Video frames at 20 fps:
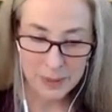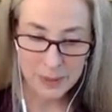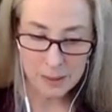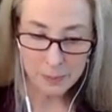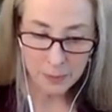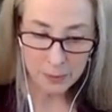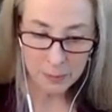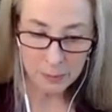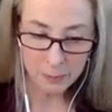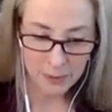
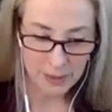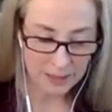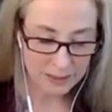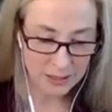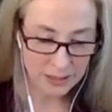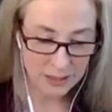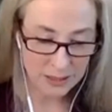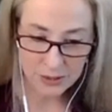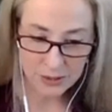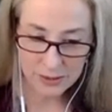people,
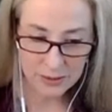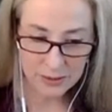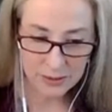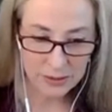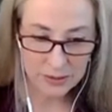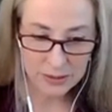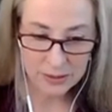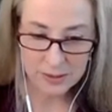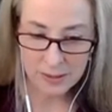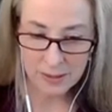
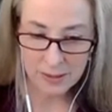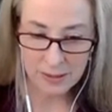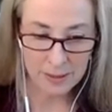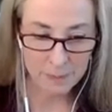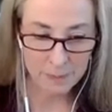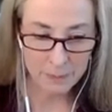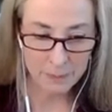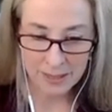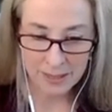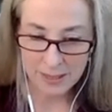practitioners,
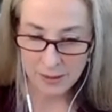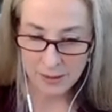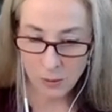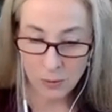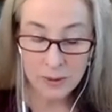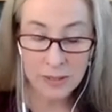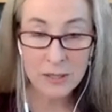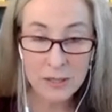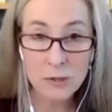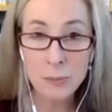uh, my
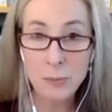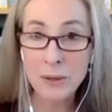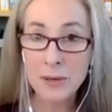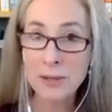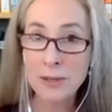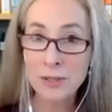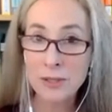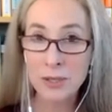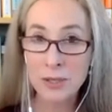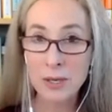own
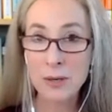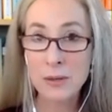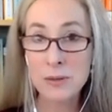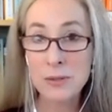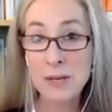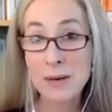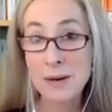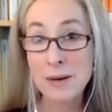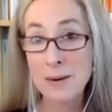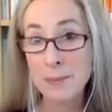experience
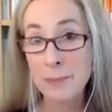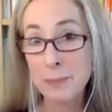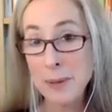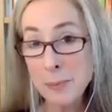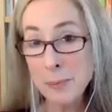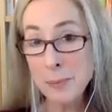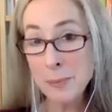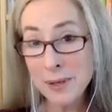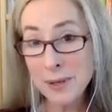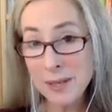shows,
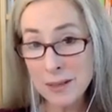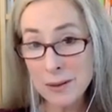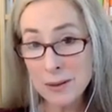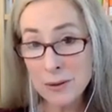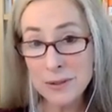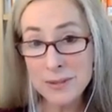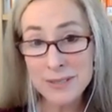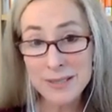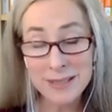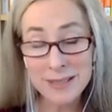people
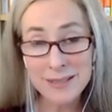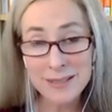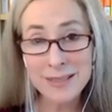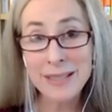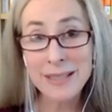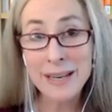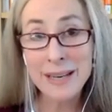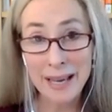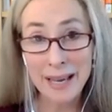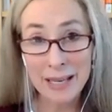heal
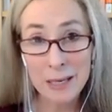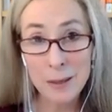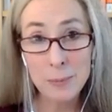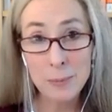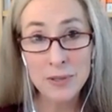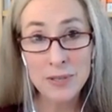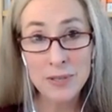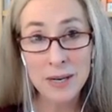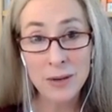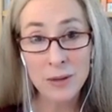sixty to eighty
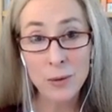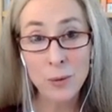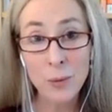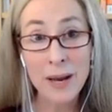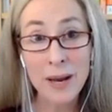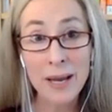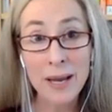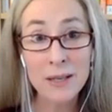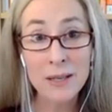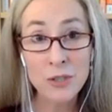percent of the
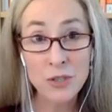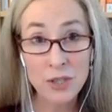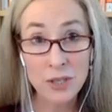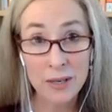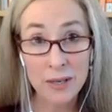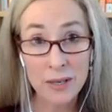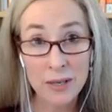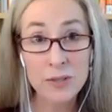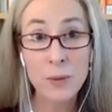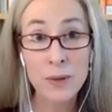way
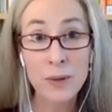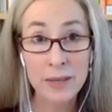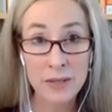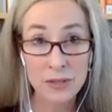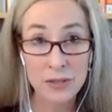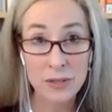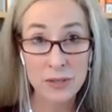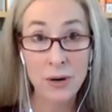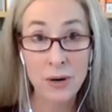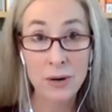just when
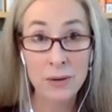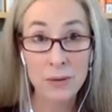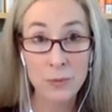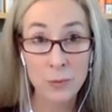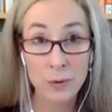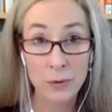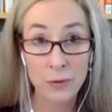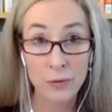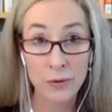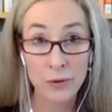they start
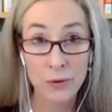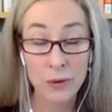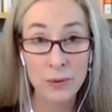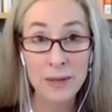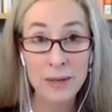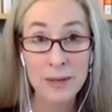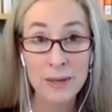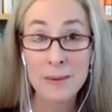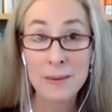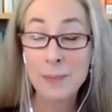with
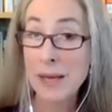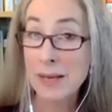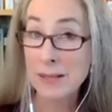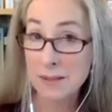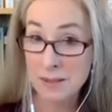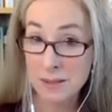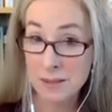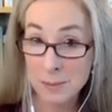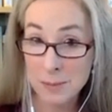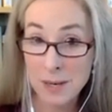food,
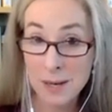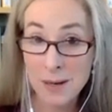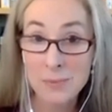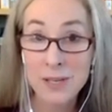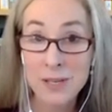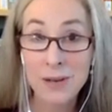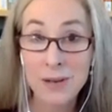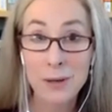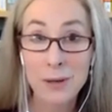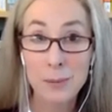and
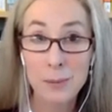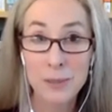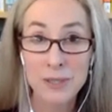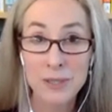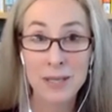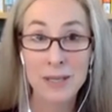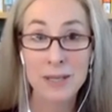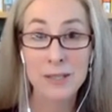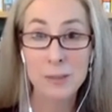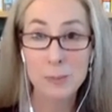sometimes one hundred
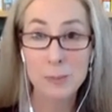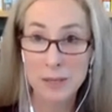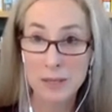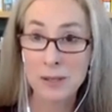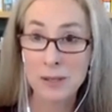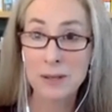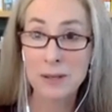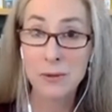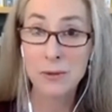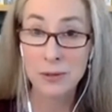percent,
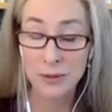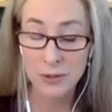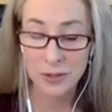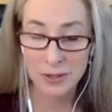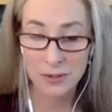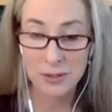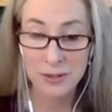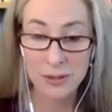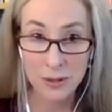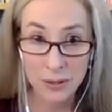especially if you're
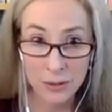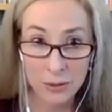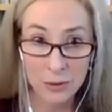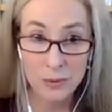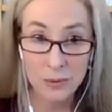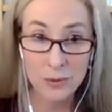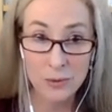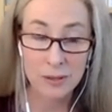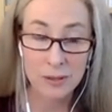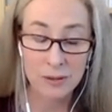just
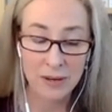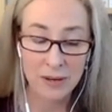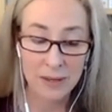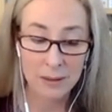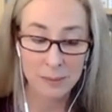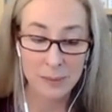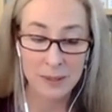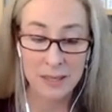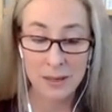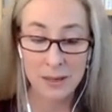new to
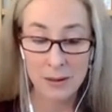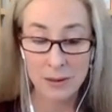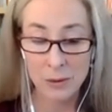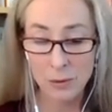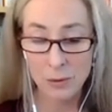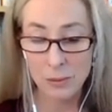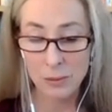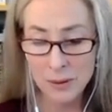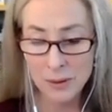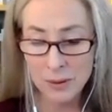developing
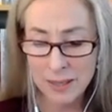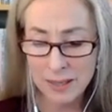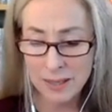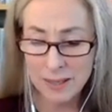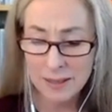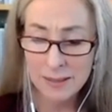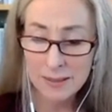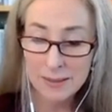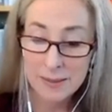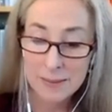
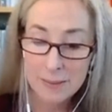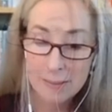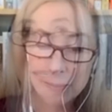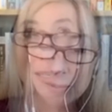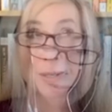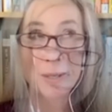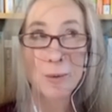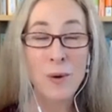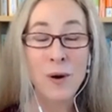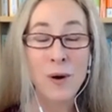autoimmunity.
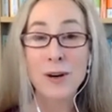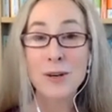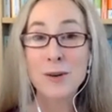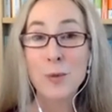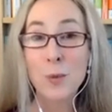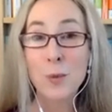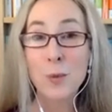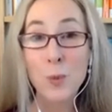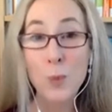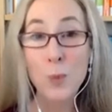You are
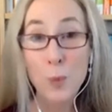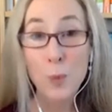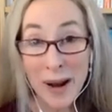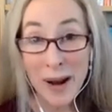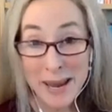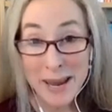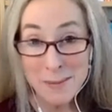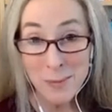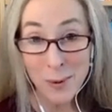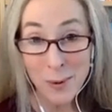
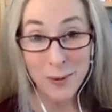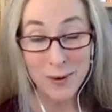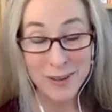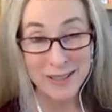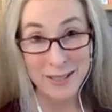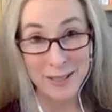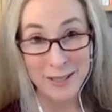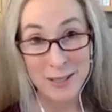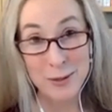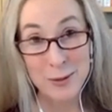way
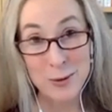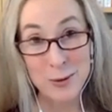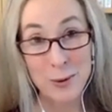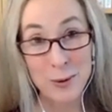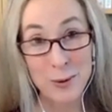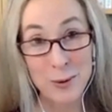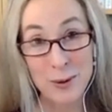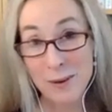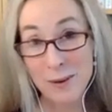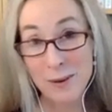more in
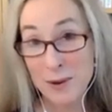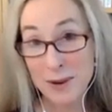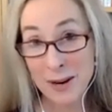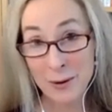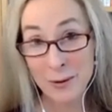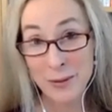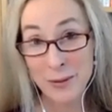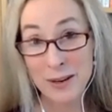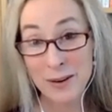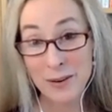control of your
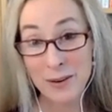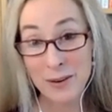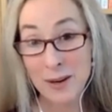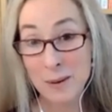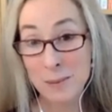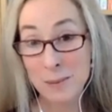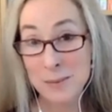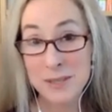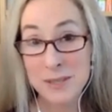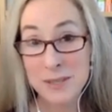health
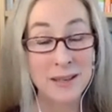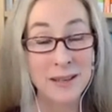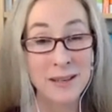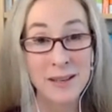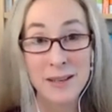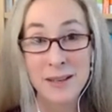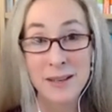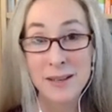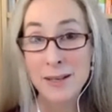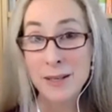outcomes
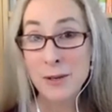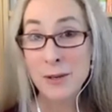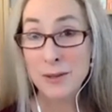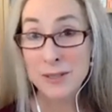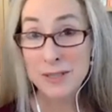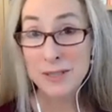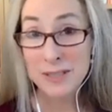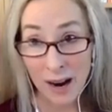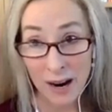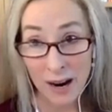than
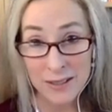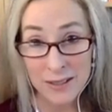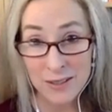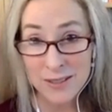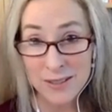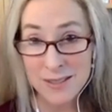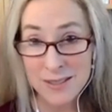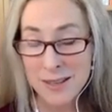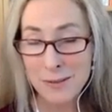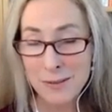your
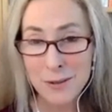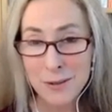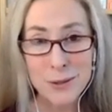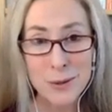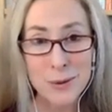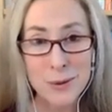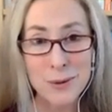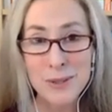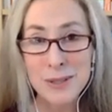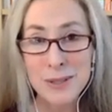doctor has ever
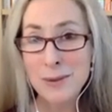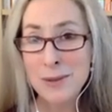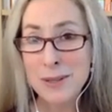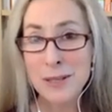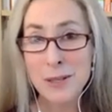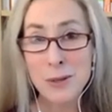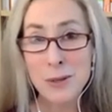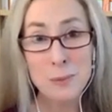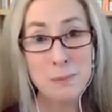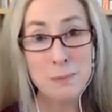told you,
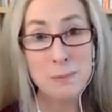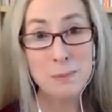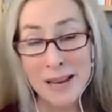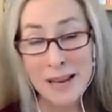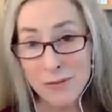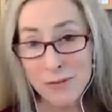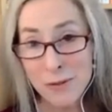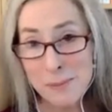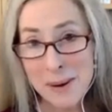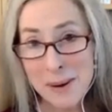than you
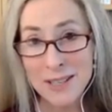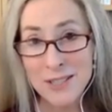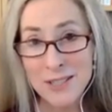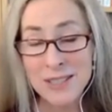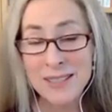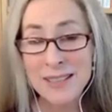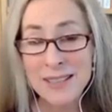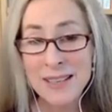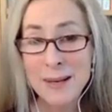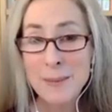may have
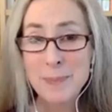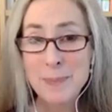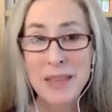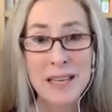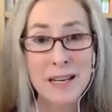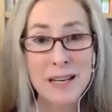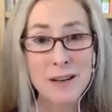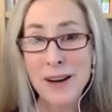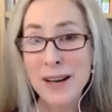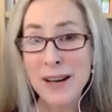imagined.
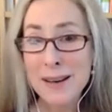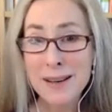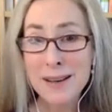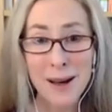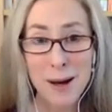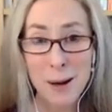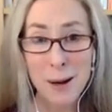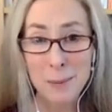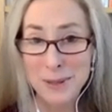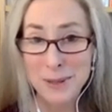And if I
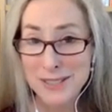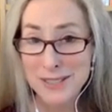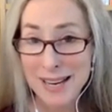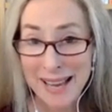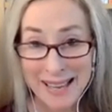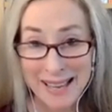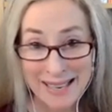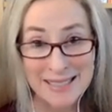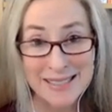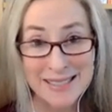accomplish
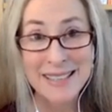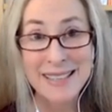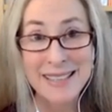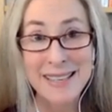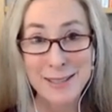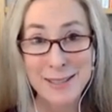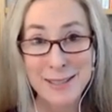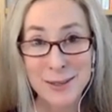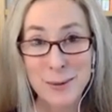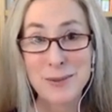
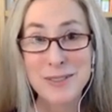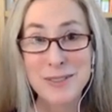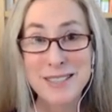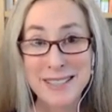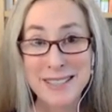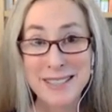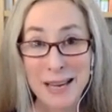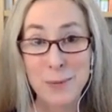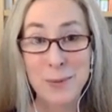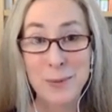anything here
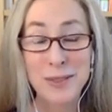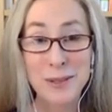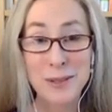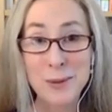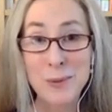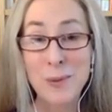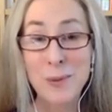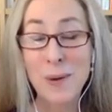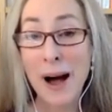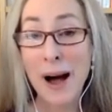today with
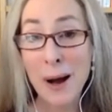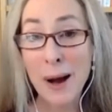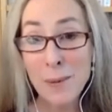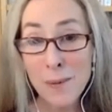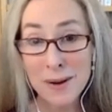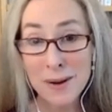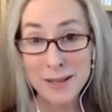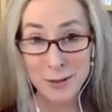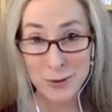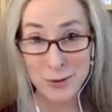you, I
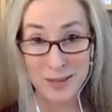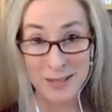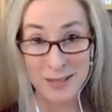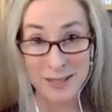want to